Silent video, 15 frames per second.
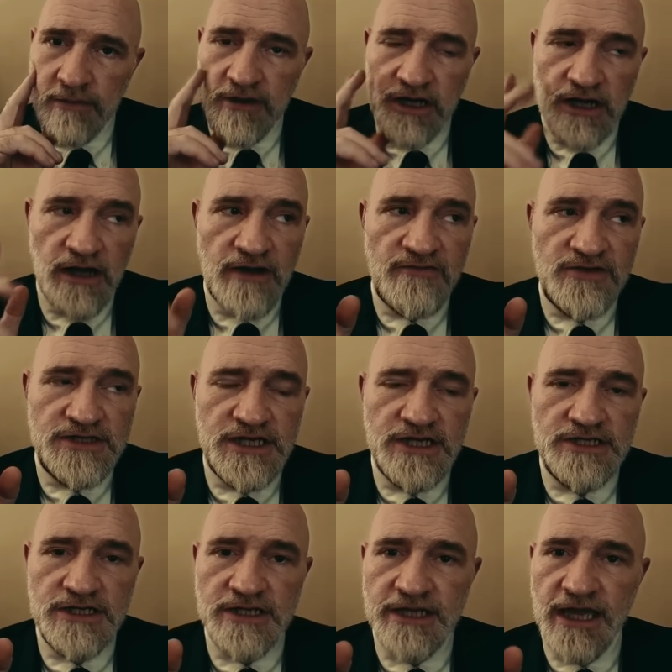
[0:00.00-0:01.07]
I mean, a
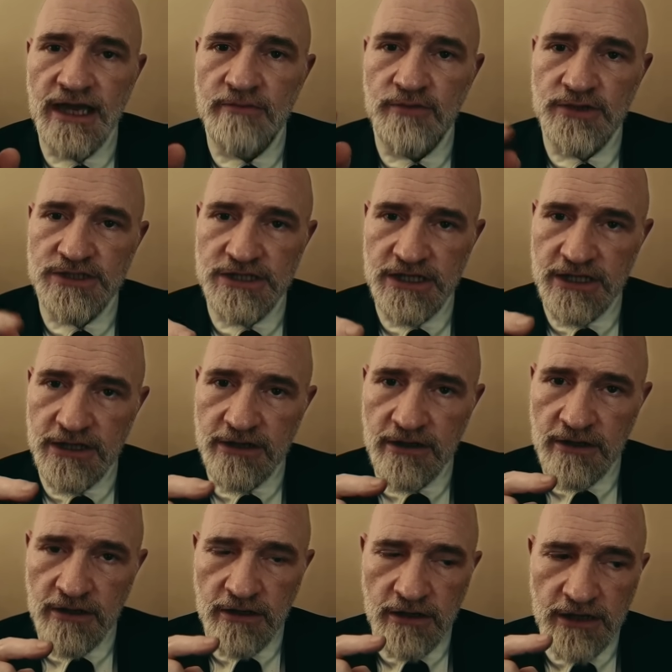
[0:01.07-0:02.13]
conversation can't proceed
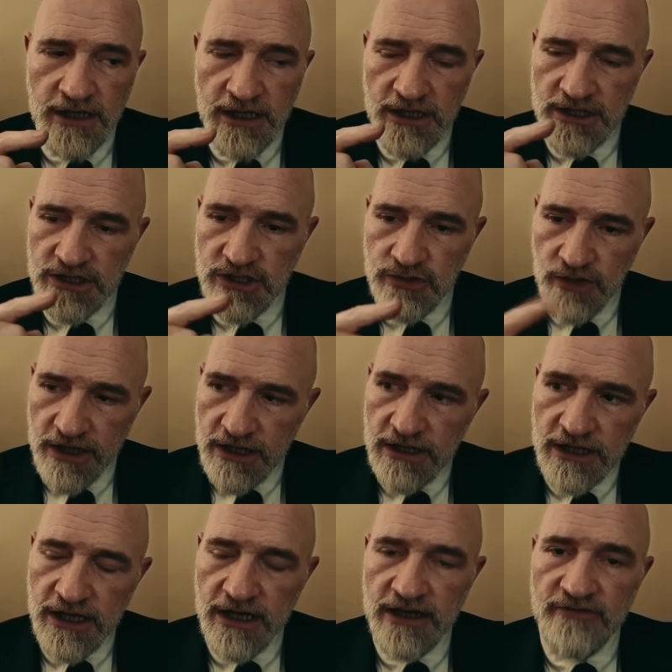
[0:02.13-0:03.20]
in a straight
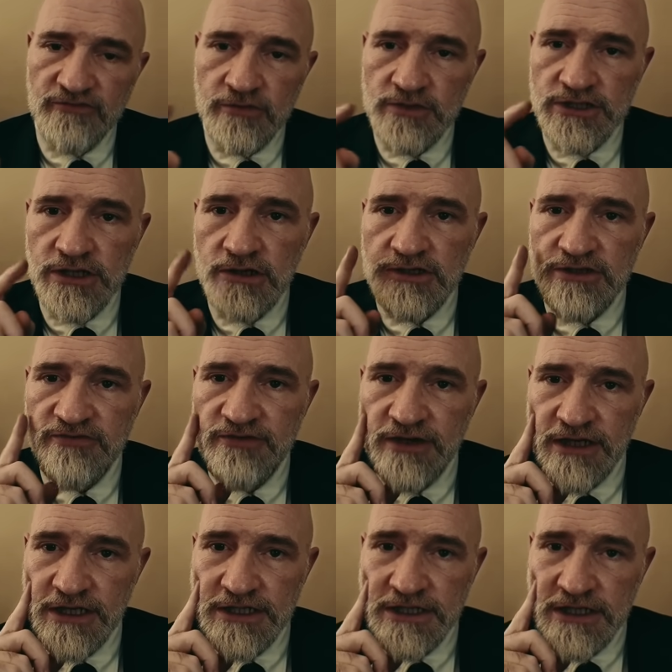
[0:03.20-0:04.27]
line from start to
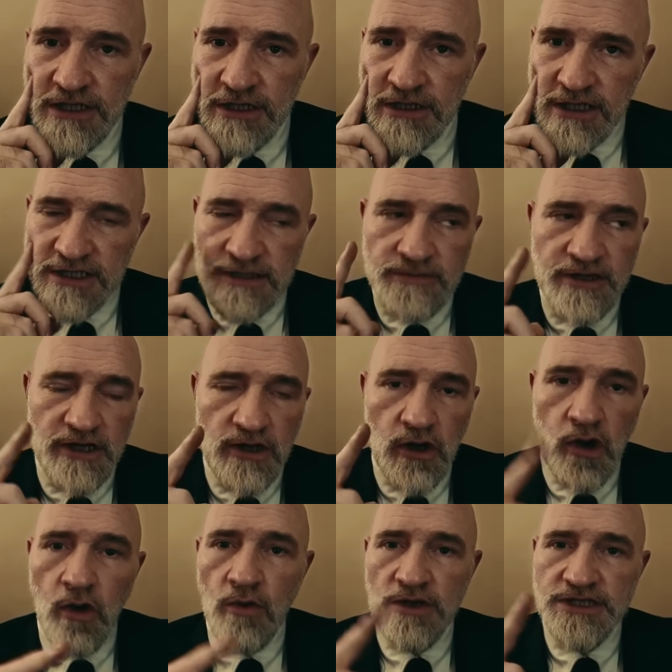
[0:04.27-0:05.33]
finish, except that it
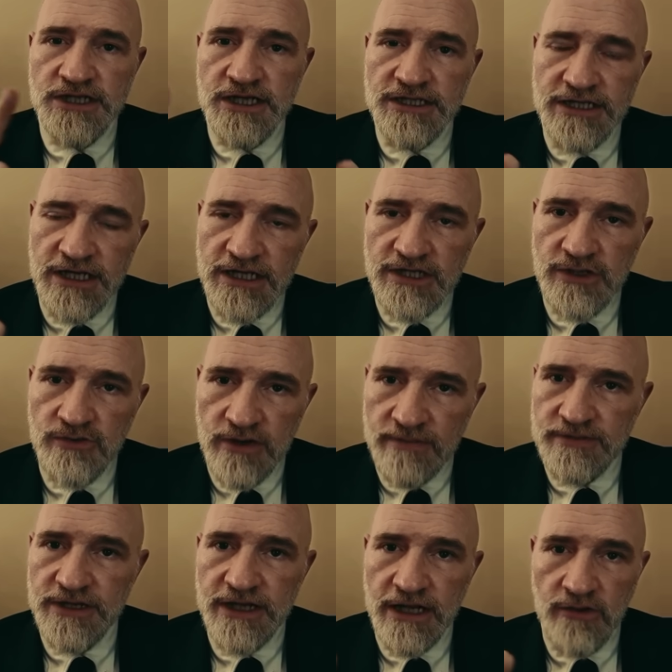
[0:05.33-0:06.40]
always gets
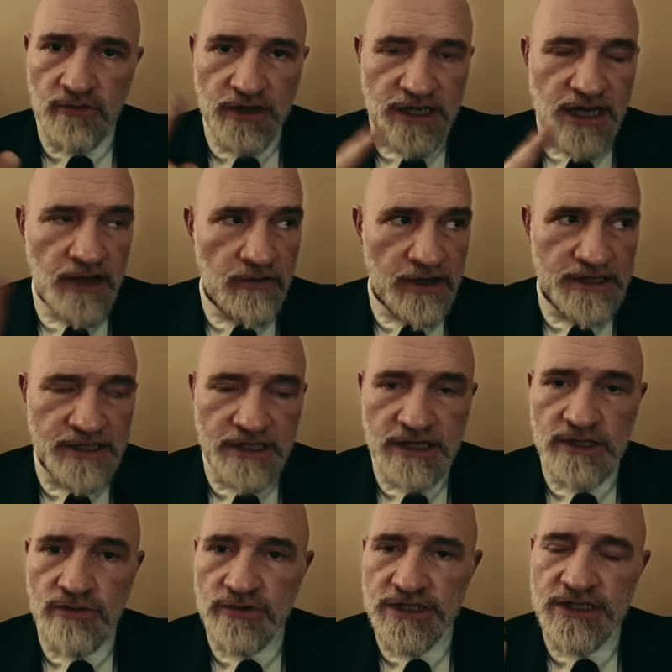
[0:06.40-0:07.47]
interrupted and redirected
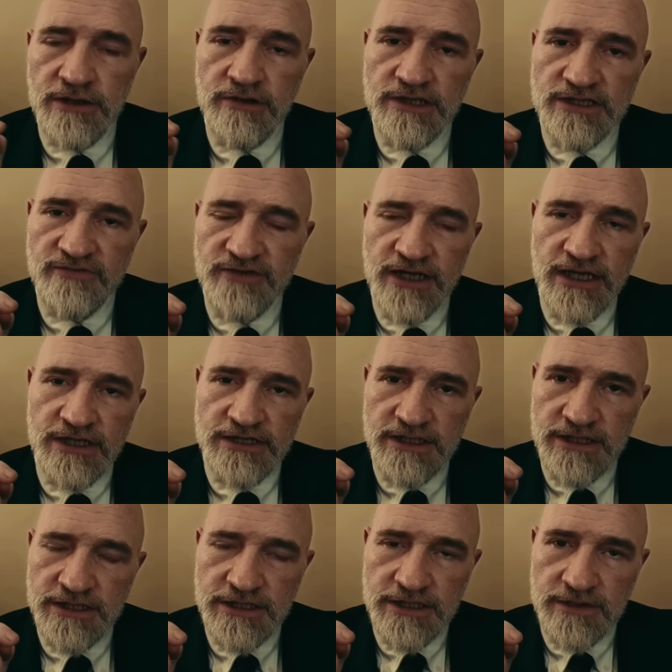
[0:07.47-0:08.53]
into a series of
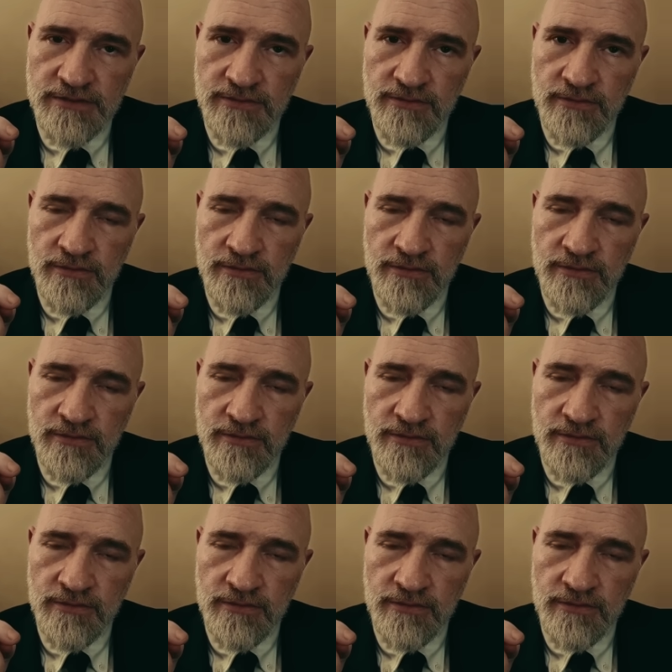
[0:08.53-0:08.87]
tangents.